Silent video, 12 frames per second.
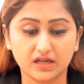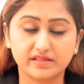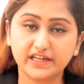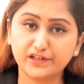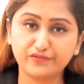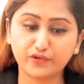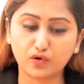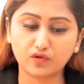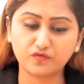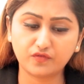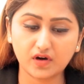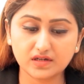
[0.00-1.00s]

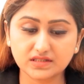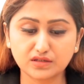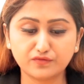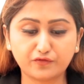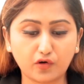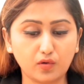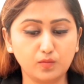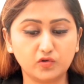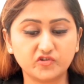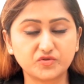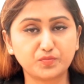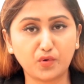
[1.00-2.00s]
Therefore, first and
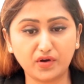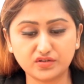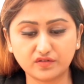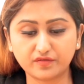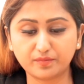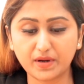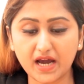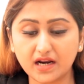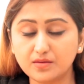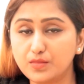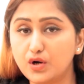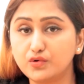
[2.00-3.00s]
foremost point of
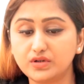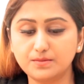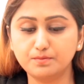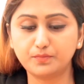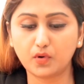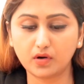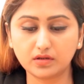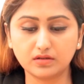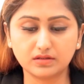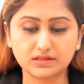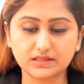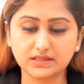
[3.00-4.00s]
paramount
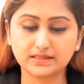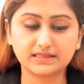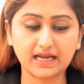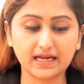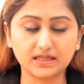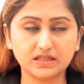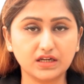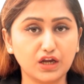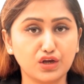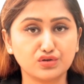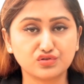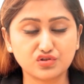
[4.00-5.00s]
importance is
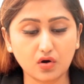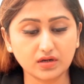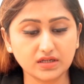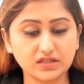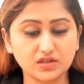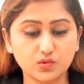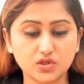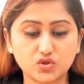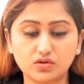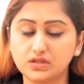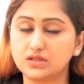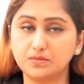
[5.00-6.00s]
that your
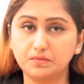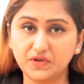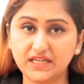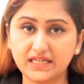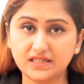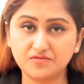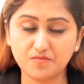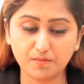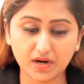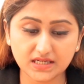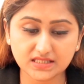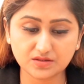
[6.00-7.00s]
individual complaint
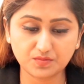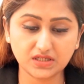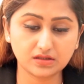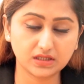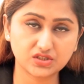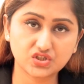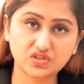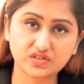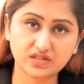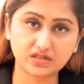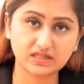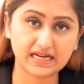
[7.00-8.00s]
must be
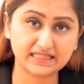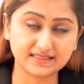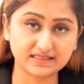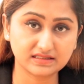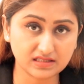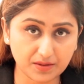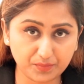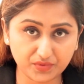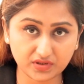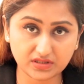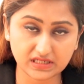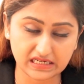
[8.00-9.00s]
registered as a
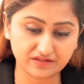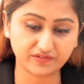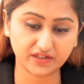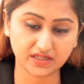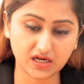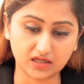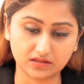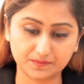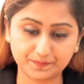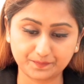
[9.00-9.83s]
separate FIR.